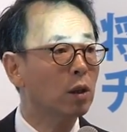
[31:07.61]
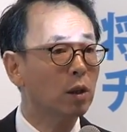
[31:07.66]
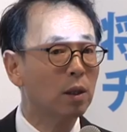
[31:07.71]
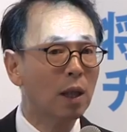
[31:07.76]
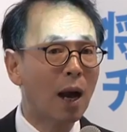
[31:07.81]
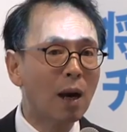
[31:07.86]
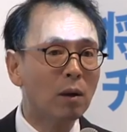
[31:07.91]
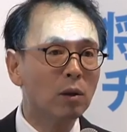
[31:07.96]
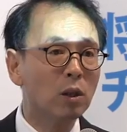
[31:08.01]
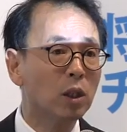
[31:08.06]

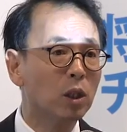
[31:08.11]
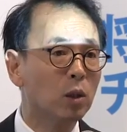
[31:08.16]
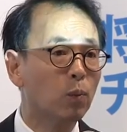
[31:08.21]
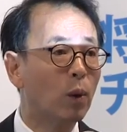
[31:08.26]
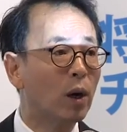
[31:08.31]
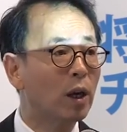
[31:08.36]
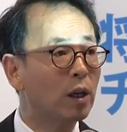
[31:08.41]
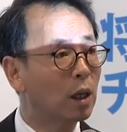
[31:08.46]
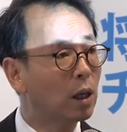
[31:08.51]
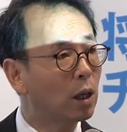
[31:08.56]
Now it's
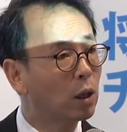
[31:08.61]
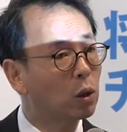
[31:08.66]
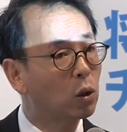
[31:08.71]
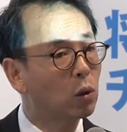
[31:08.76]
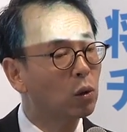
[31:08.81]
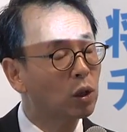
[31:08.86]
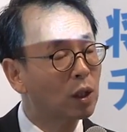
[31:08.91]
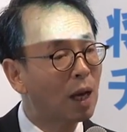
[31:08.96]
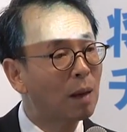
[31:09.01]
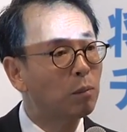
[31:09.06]
spreading
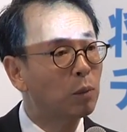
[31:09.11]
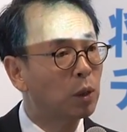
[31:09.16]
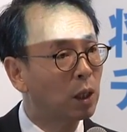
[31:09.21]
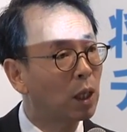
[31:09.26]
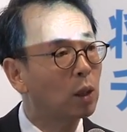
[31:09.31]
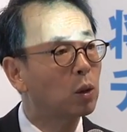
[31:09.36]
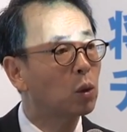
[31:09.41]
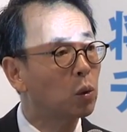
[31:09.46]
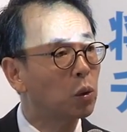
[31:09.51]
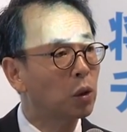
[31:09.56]
into some
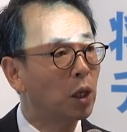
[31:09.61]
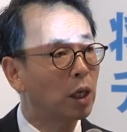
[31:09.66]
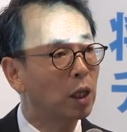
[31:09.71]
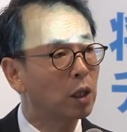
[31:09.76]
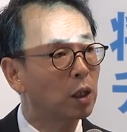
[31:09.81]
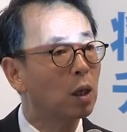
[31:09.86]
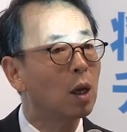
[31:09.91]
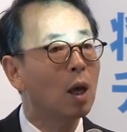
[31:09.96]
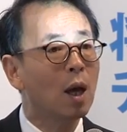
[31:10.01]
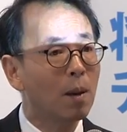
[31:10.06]
Tier 2
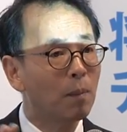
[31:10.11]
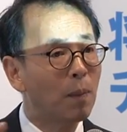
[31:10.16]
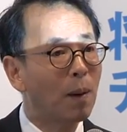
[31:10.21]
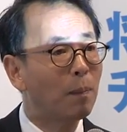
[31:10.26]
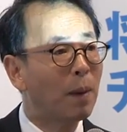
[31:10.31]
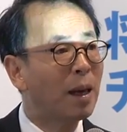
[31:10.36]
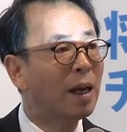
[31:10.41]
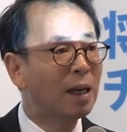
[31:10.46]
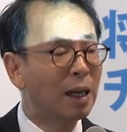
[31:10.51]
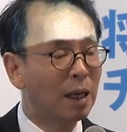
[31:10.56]
cities, but
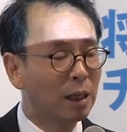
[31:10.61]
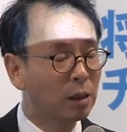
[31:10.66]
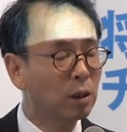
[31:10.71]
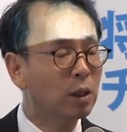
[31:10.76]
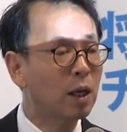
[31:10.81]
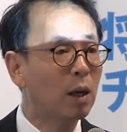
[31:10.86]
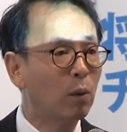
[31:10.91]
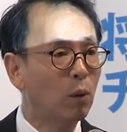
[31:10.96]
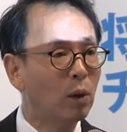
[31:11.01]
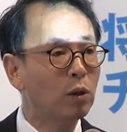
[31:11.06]
mainly in
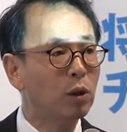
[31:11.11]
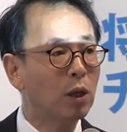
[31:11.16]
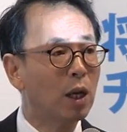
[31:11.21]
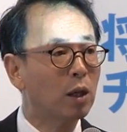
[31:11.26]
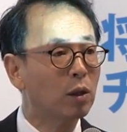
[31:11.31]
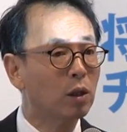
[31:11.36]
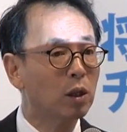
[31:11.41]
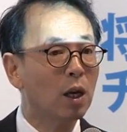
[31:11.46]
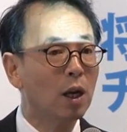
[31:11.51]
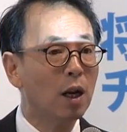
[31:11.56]
Tier 1
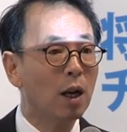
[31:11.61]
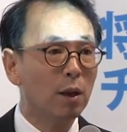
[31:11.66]
cities.